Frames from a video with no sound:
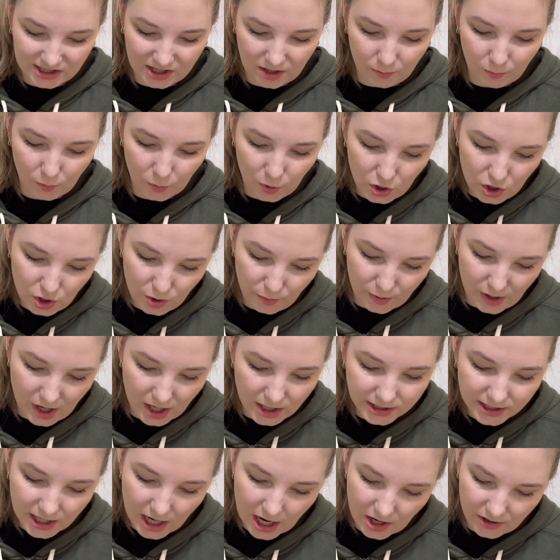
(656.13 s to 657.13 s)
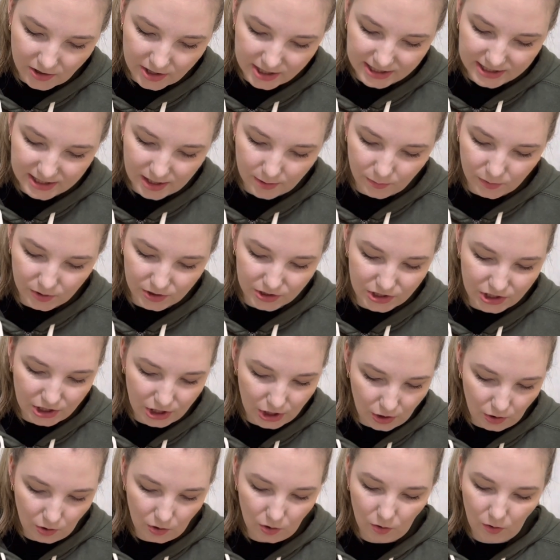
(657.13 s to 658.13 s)
the Murderbot Diaries number
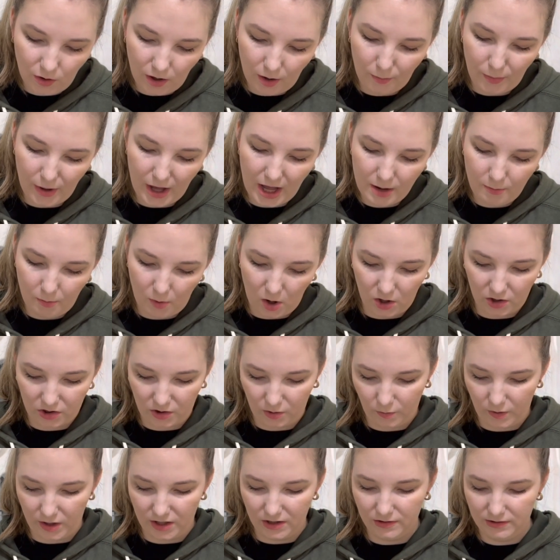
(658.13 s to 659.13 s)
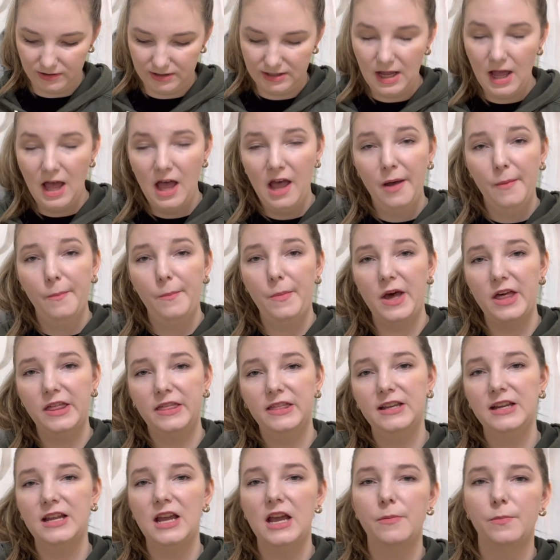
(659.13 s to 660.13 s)
2 by Martha Wells.
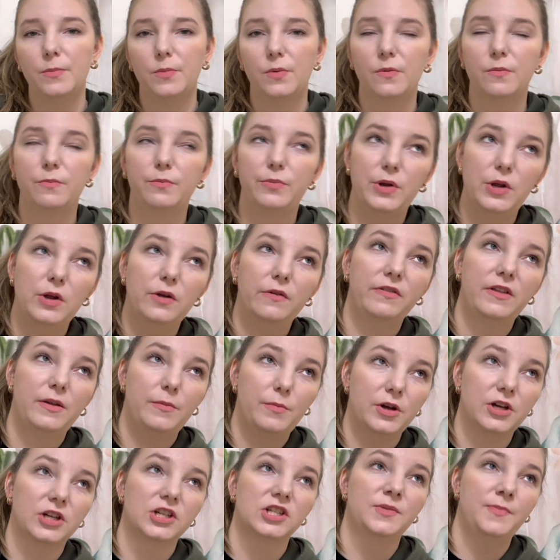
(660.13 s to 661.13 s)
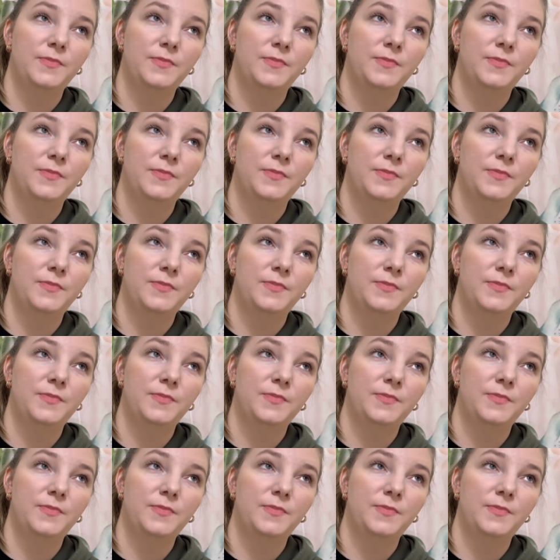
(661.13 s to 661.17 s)
Bethany at Beautifully Bookish